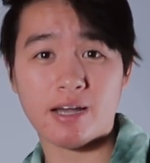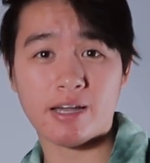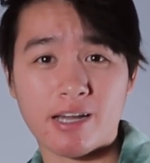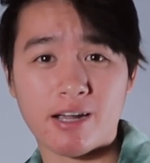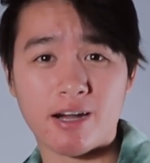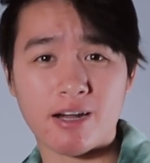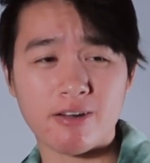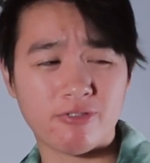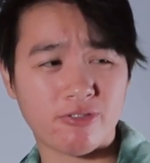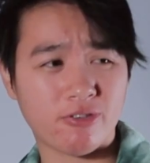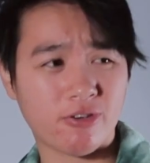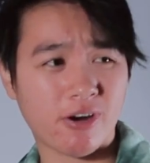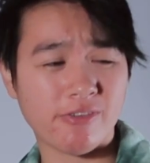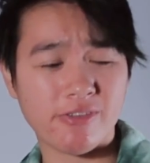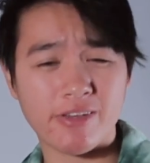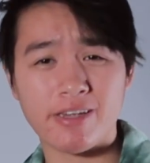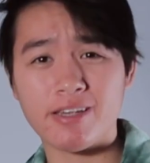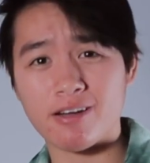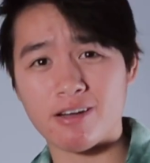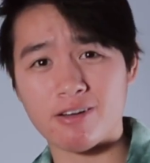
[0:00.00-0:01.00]
I got for I
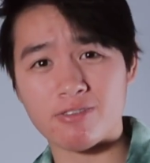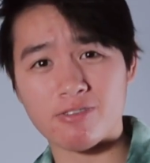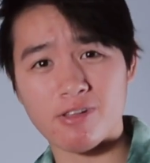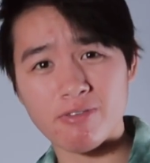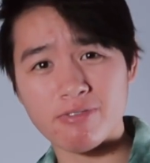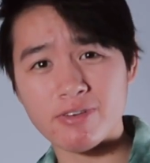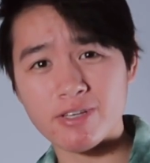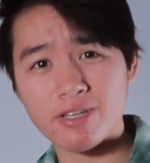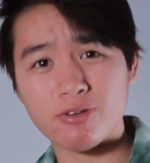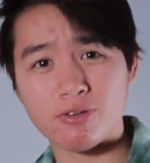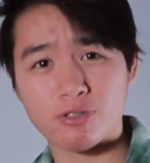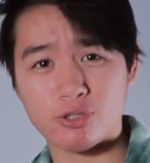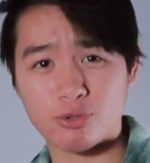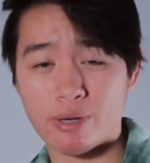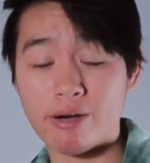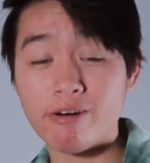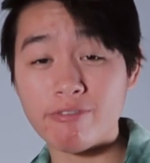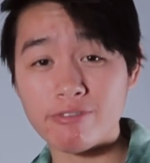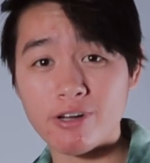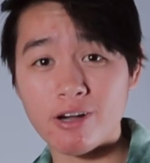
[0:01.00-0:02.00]
think 11 or
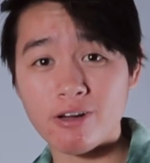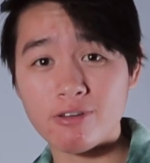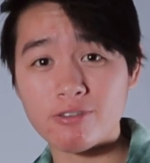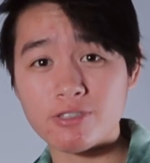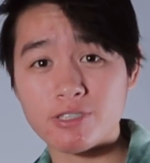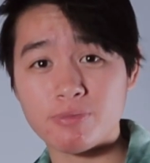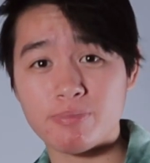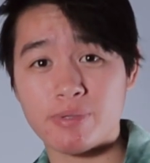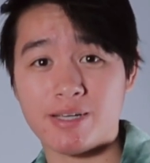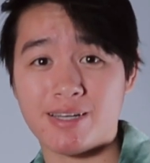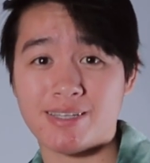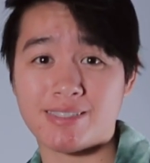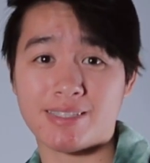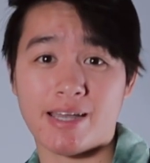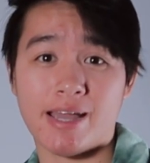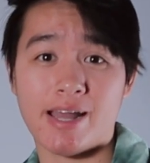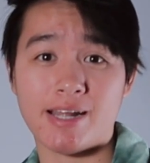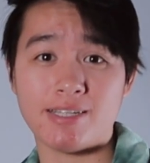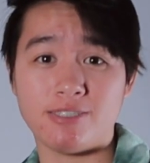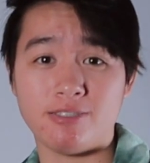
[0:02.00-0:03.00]
$12 because I
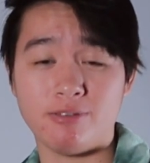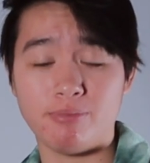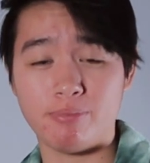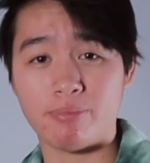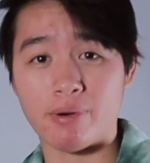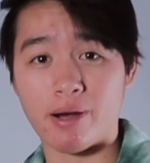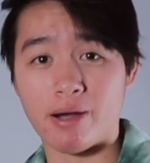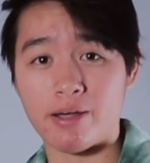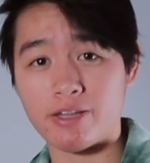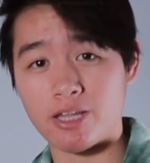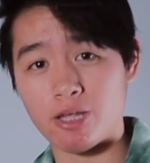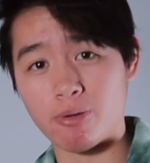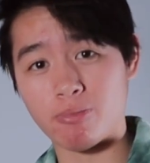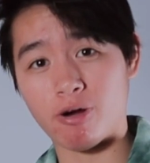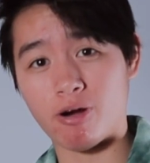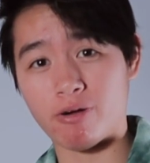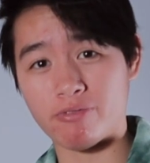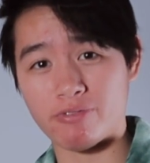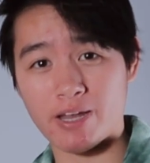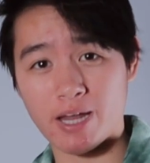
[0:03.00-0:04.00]
had to buy them
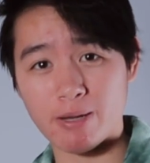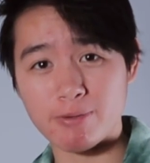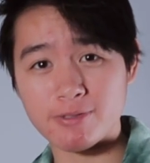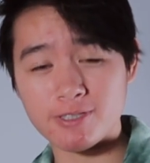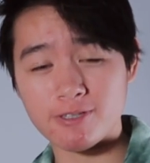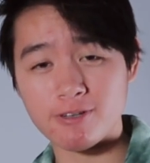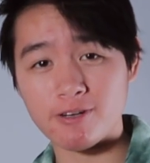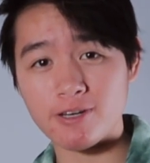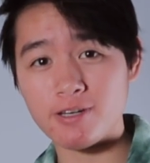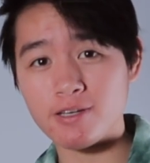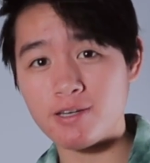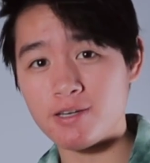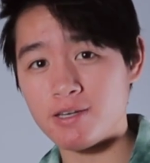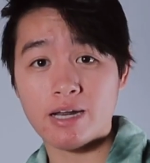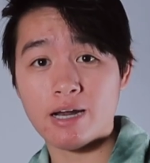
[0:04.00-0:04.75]
off Amazon.